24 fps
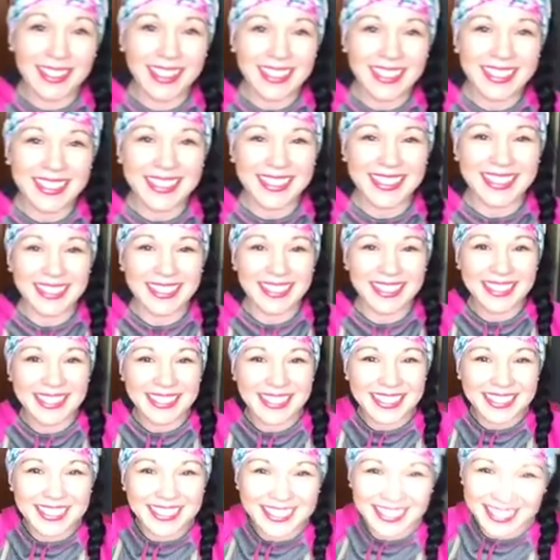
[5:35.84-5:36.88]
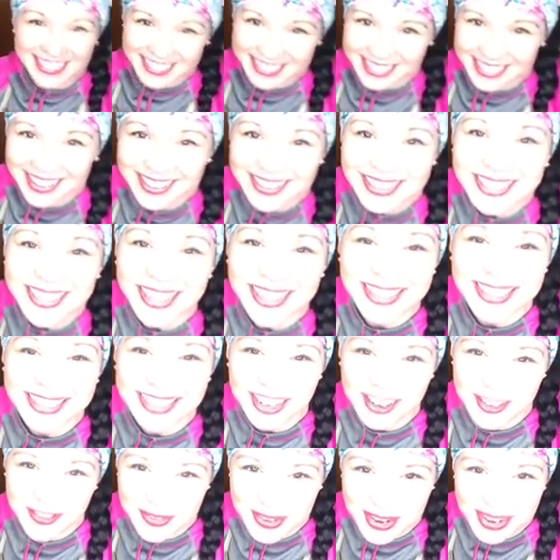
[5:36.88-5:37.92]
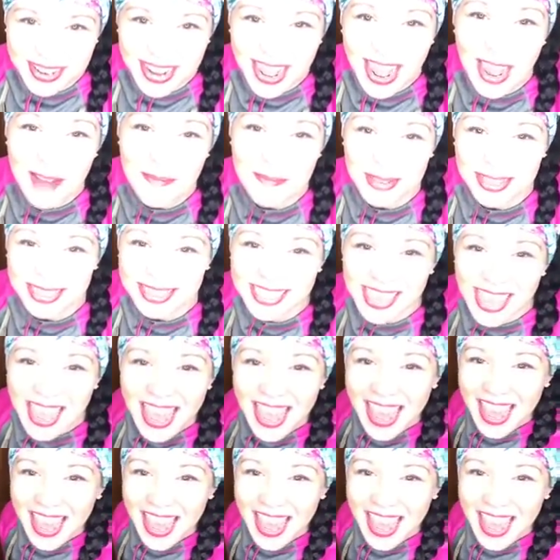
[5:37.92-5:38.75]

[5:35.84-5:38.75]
next, this is this is all the good stuff where it happens.